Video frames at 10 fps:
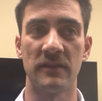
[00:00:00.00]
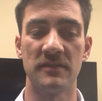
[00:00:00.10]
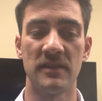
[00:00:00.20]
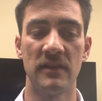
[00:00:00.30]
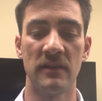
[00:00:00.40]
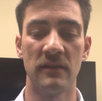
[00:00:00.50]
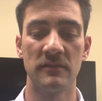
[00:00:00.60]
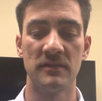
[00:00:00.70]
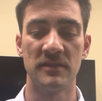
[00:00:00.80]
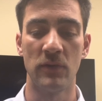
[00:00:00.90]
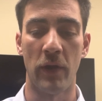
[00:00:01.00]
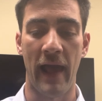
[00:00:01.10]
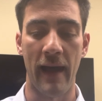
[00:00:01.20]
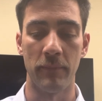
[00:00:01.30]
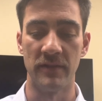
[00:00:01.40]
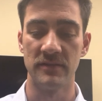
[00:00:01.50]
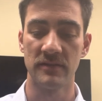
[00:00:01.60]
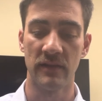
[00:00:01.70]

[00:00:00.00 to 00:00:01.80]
to see what happens